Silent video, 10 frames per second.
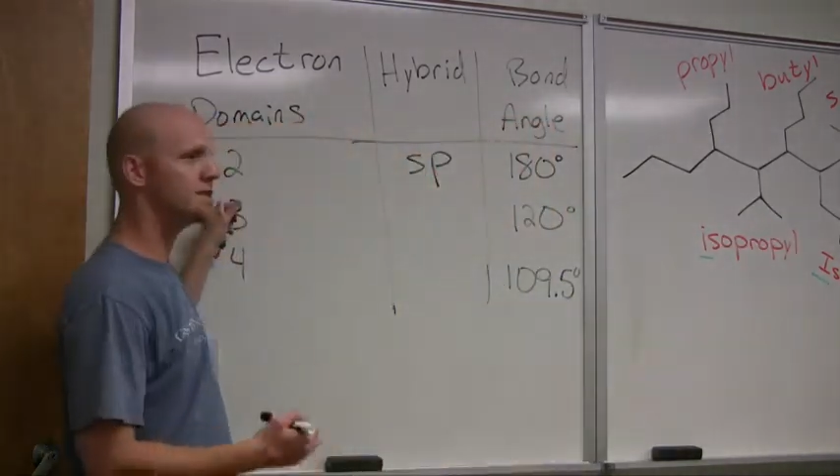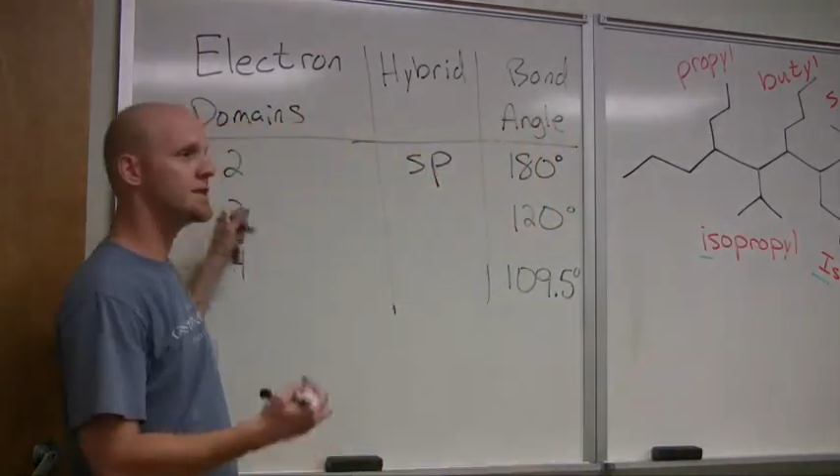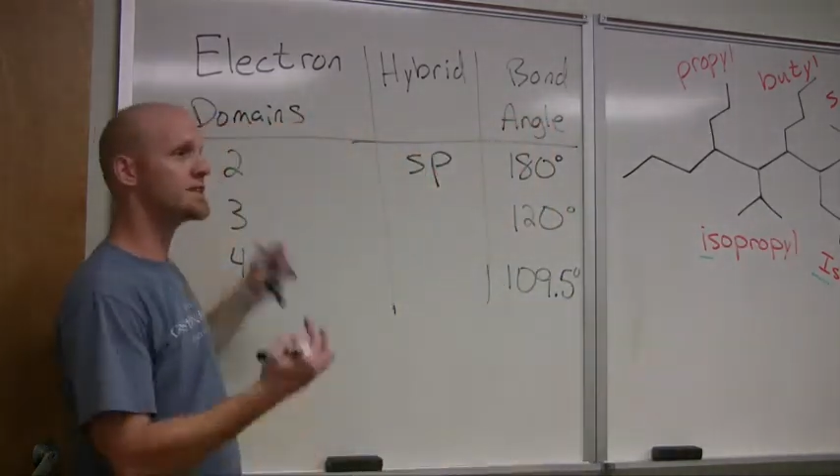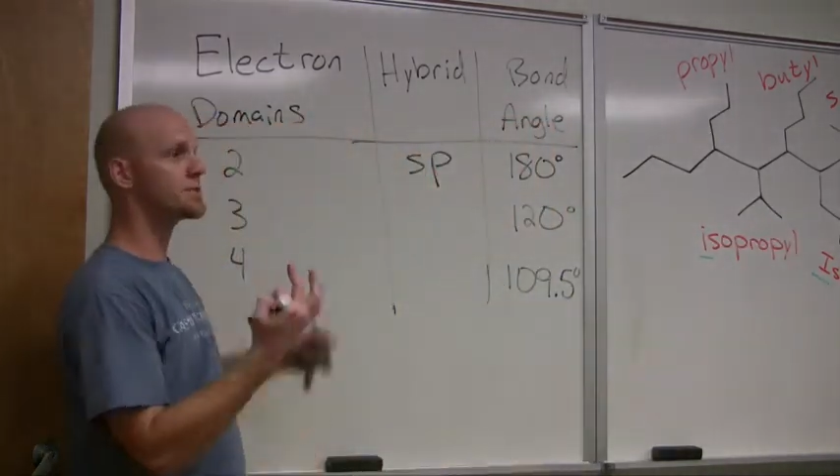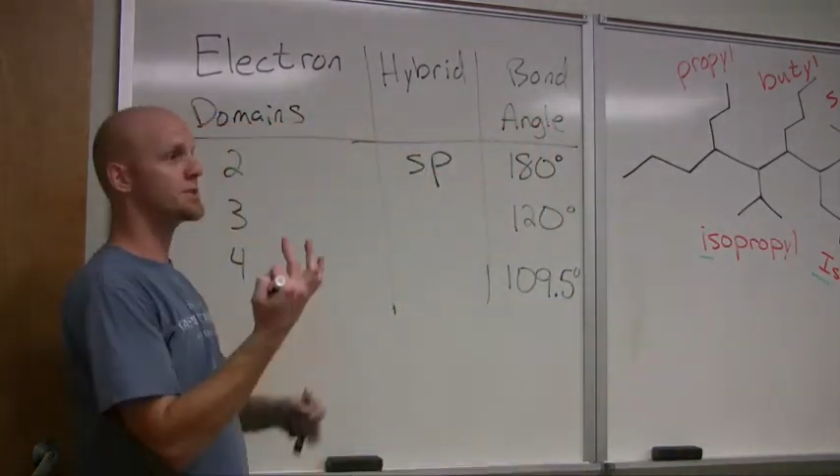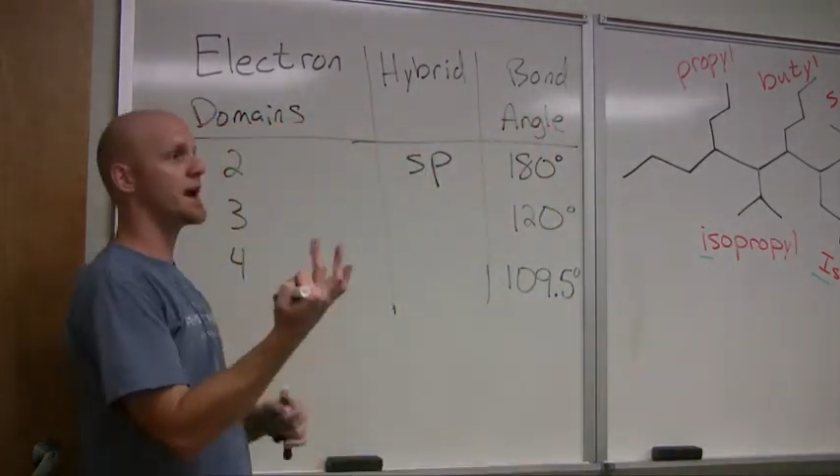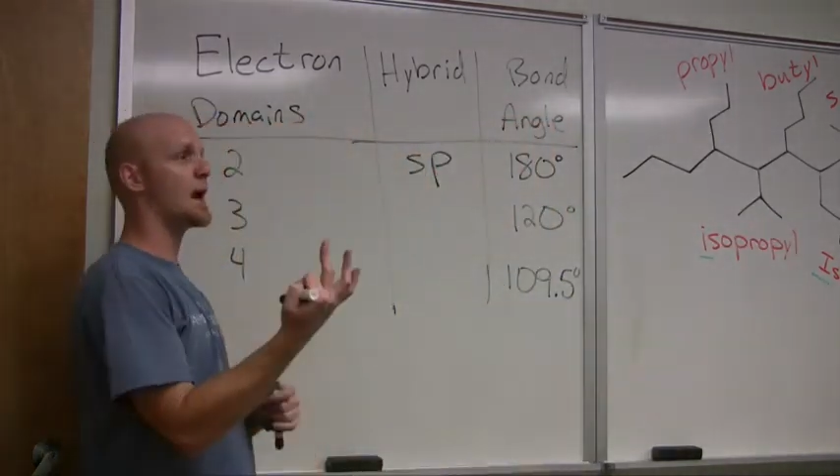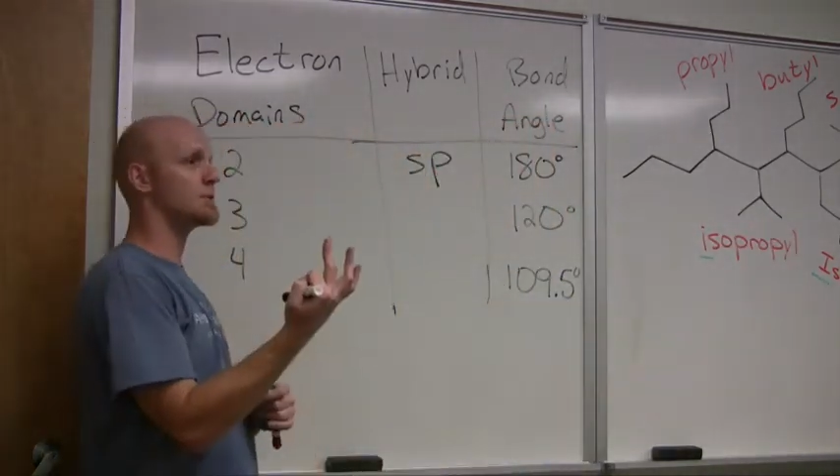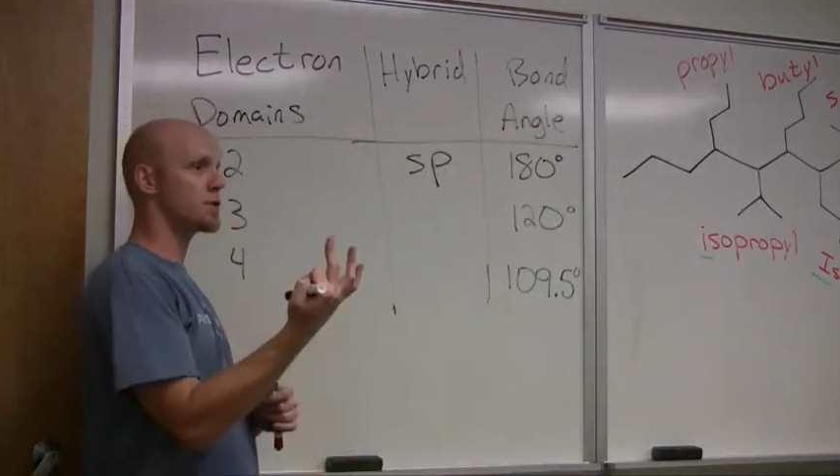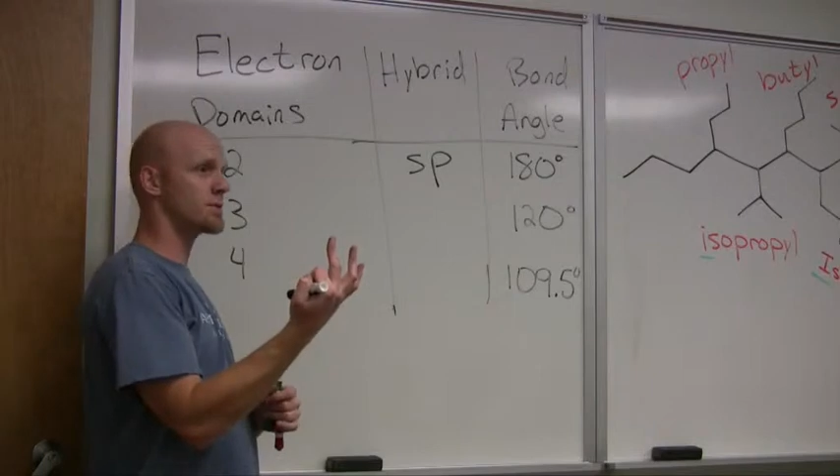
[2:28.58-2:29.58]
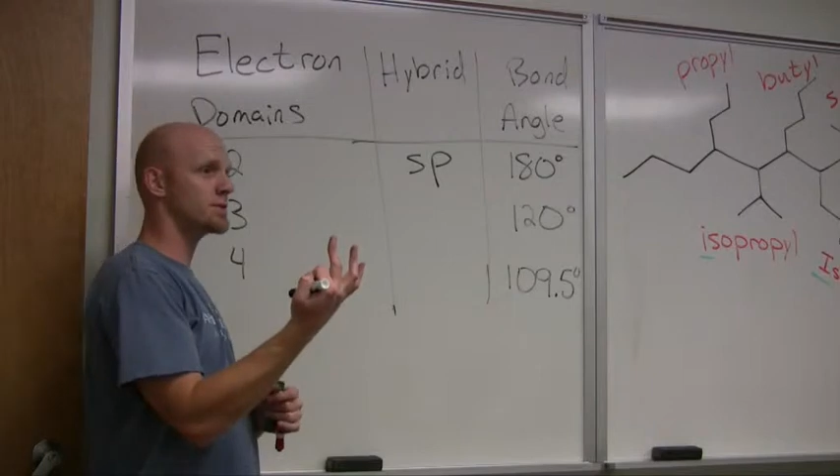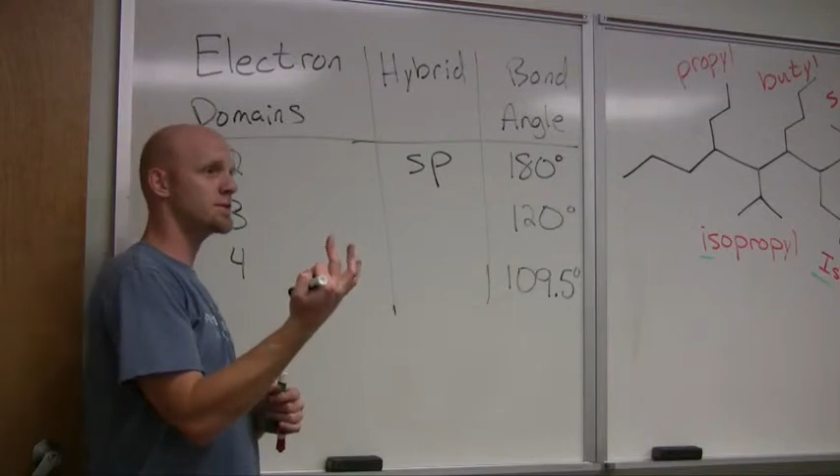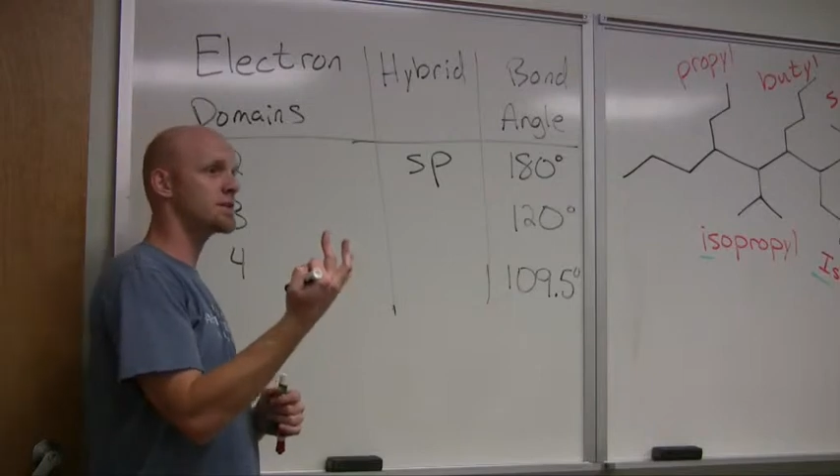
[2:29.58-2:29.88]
you need three hybrid orbitals.